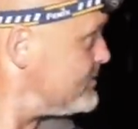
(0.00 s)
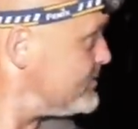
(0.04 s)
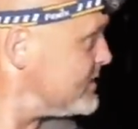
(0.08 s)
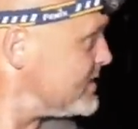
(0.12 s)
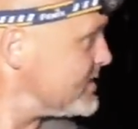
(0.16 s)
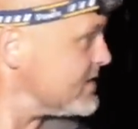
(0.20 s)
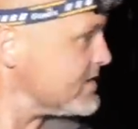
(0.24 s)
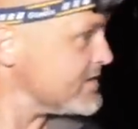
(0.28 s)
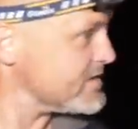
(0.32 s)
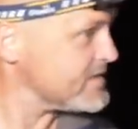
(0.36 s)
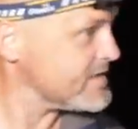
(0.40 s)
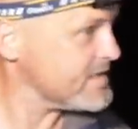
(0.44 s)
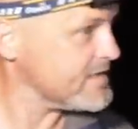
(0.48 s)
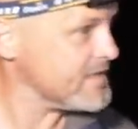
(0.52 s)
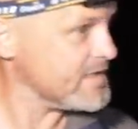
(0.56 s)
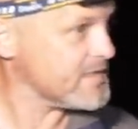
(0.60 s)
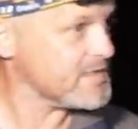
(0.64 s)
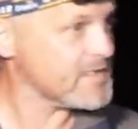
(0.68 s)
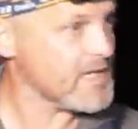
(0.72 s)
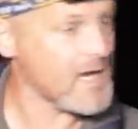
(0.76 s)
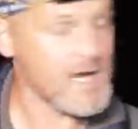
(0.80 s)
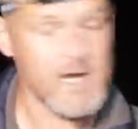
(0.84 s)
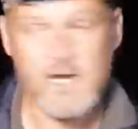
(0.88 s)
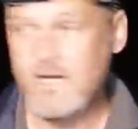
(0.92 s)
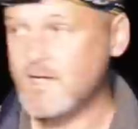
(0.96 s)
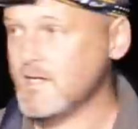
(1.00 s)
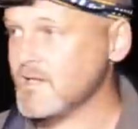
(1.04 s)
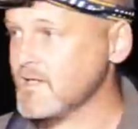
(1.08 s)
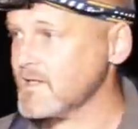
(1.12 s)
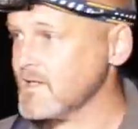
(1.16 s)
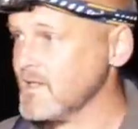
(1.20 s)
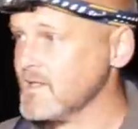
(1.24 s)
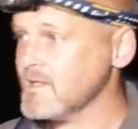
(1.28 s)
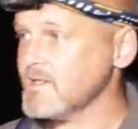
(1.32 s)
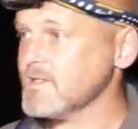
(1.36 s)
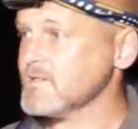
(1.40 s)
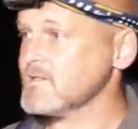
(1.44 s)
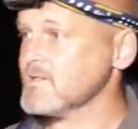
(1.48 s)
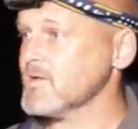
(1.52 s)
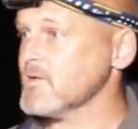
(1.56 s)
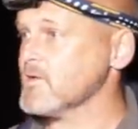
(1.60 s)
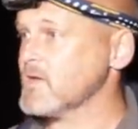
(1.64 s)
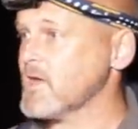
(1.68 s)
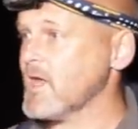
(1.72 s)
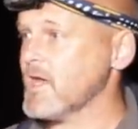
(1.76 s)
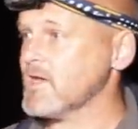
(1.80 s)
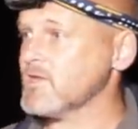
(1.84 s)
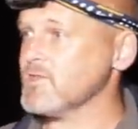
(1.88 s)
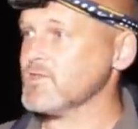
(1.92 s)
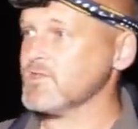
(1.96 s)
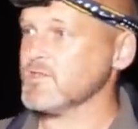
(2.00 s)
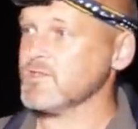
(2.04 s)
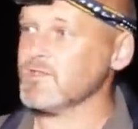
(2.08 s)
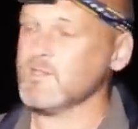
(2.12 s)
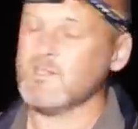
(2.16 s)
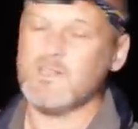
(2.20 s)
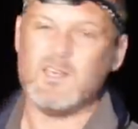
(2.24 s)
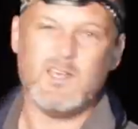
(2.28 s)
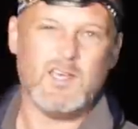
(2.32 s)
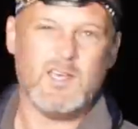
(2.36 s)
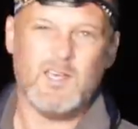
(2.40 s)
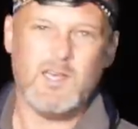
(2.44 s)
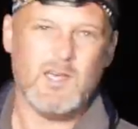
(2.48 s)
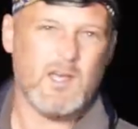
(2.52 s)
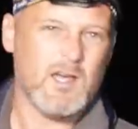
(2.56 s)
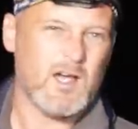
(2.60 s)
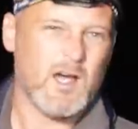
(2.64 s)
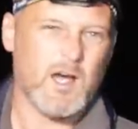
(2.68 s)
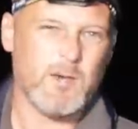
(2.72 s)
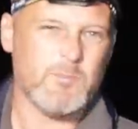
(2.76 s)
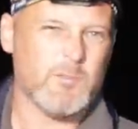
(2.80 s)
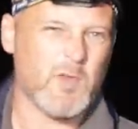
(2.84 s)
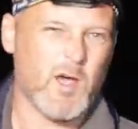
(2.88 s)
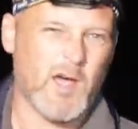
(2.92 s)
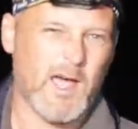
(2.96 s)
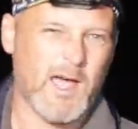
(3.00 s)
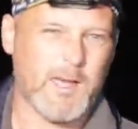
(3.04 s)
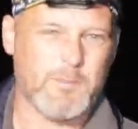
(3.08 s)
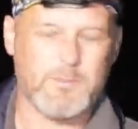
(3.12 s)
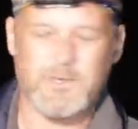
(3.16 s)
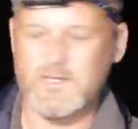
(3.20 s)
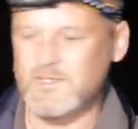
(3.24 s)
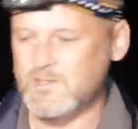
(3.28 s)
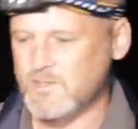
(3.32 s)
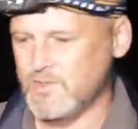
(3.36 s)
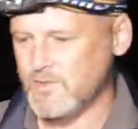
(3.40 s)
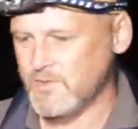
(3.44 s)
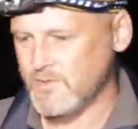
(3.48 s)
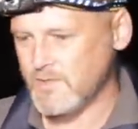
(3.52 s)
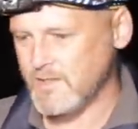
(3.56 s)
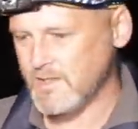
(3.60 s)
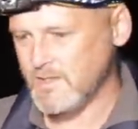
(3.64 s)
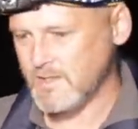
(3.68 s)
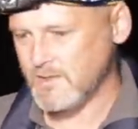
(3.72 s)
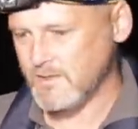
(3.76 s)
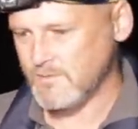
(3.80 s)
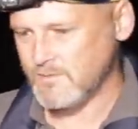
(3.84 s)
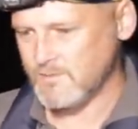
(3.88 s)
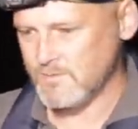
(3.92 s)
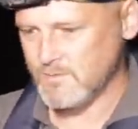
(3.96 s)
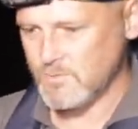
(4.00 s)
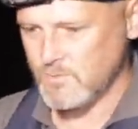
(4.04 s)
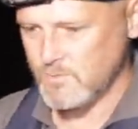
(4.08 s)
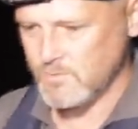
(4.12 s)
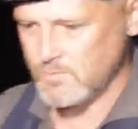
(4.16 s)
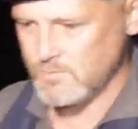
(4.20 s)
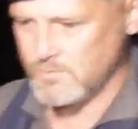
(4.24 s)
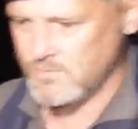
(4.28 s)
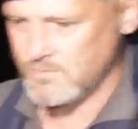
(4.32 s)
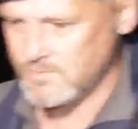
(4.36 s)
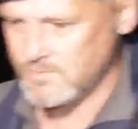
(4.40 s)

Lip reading: because in the dark and in this location, I'm not happy doing it. Oh,